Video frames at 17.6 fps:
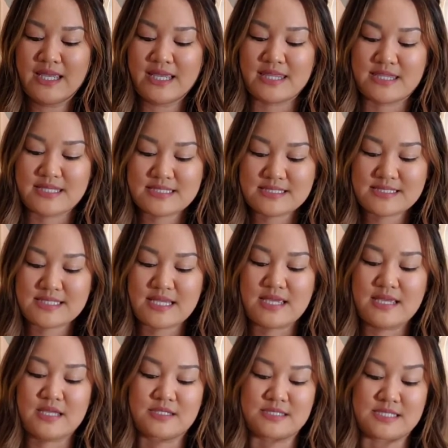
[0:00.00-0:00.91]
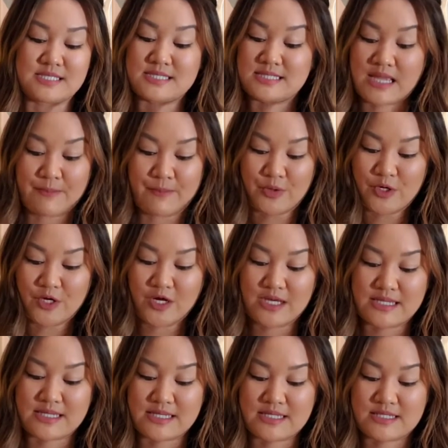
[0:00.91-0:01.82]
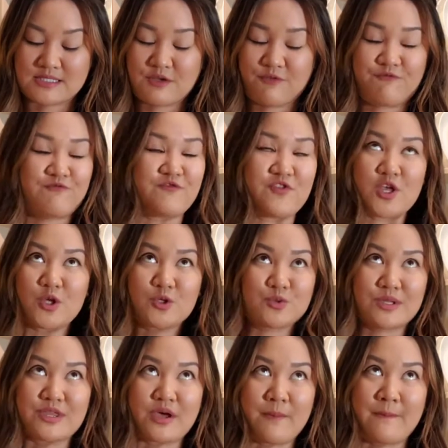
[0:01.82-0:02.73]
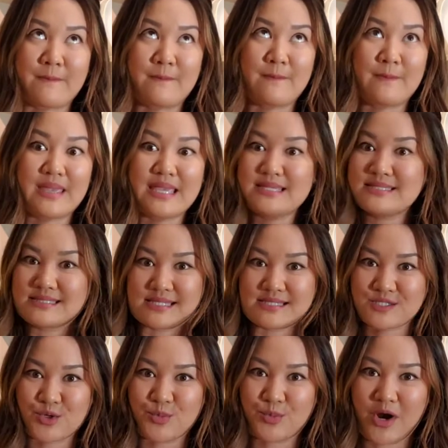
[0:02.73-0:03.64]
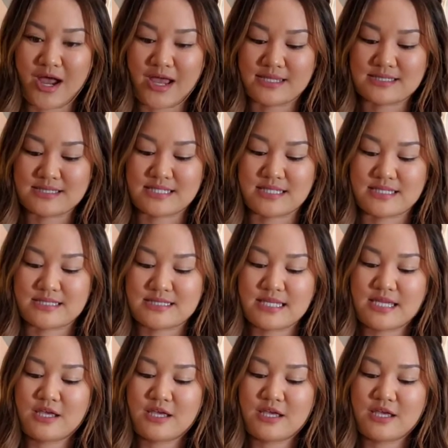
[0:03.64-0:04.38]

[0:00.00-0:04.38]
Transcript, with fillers: This December is filled with amazing surprises.